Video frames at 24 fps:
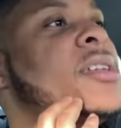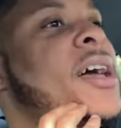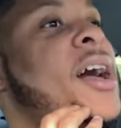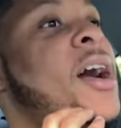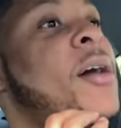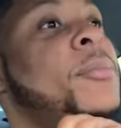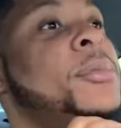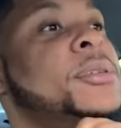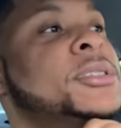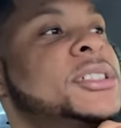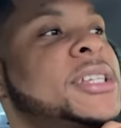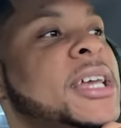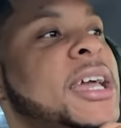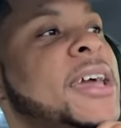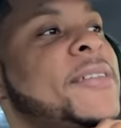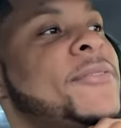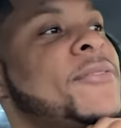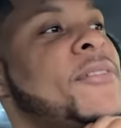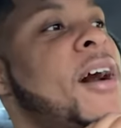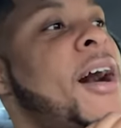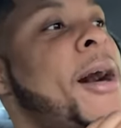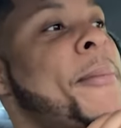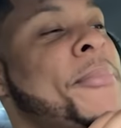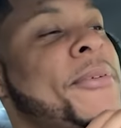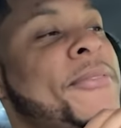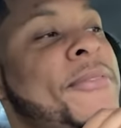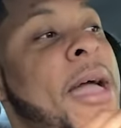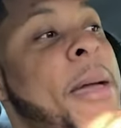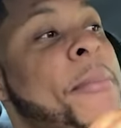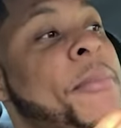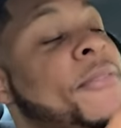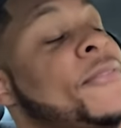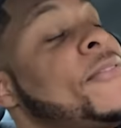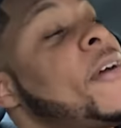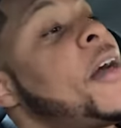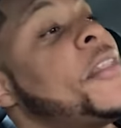I been saying
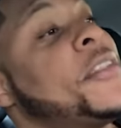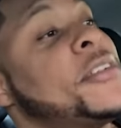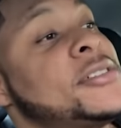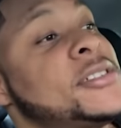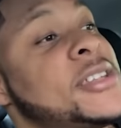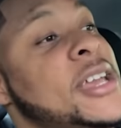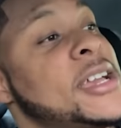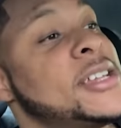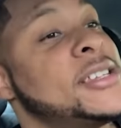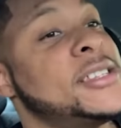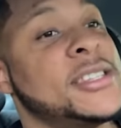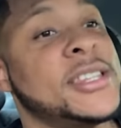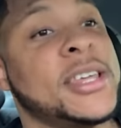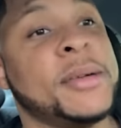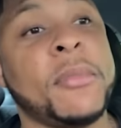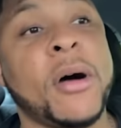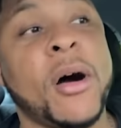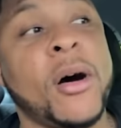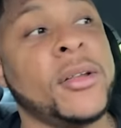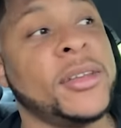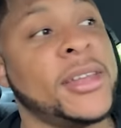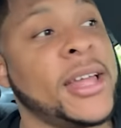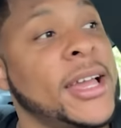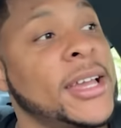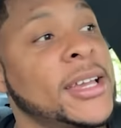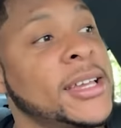happy Father's Day to them all day